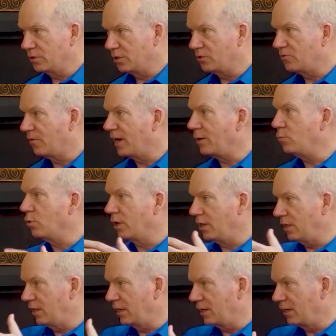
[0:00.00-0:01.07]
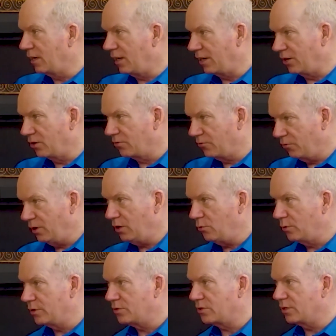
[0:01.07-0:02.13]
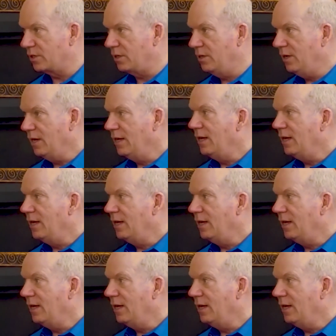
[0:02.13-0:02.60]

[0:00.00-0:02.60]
that's vibrating at a higher frequency,